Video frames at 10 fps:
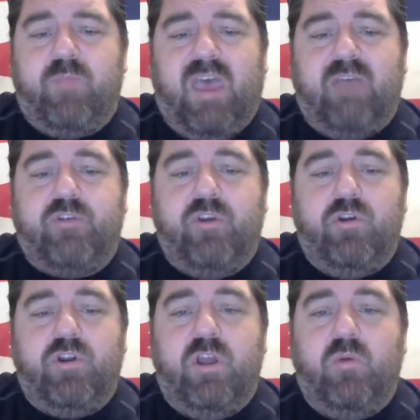after you're
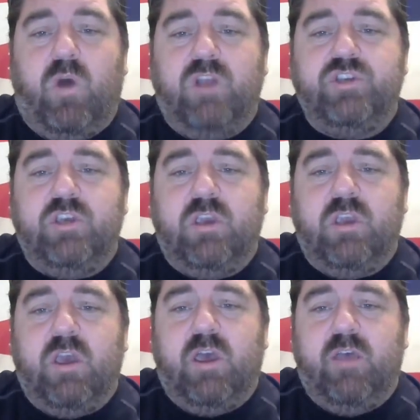done
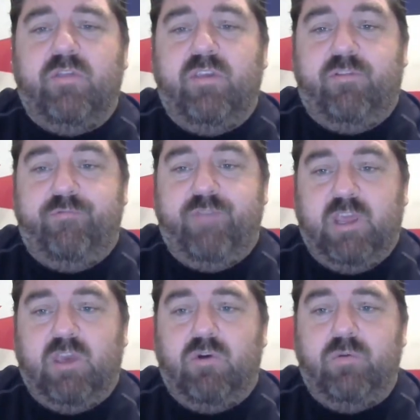watching uh, this
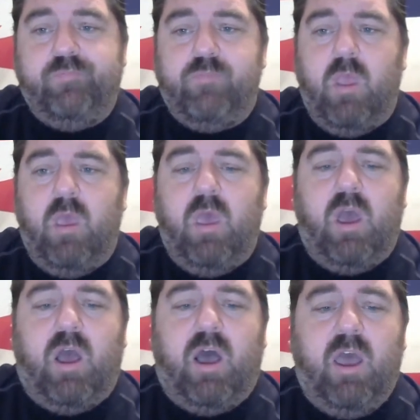video,
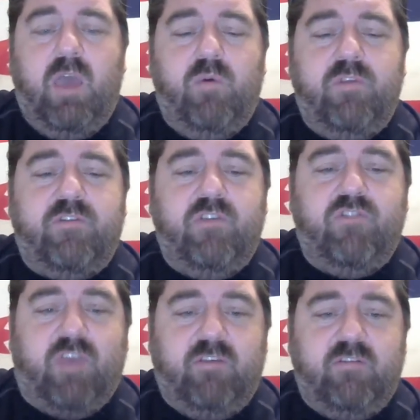I would
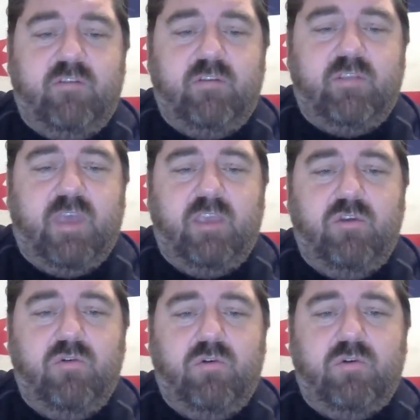suggest that
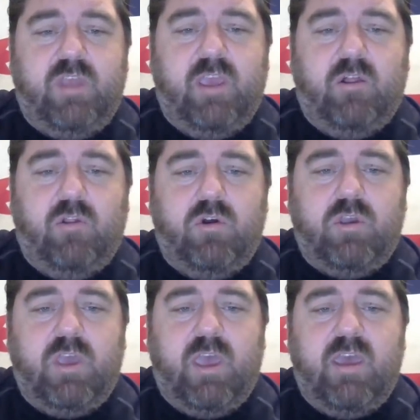you go take a
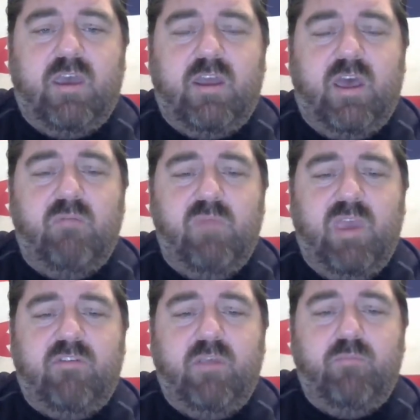look at
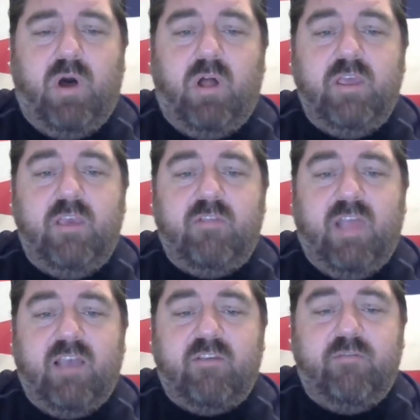Amazing Polly's
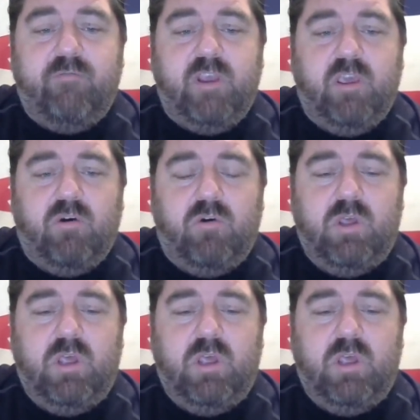last video.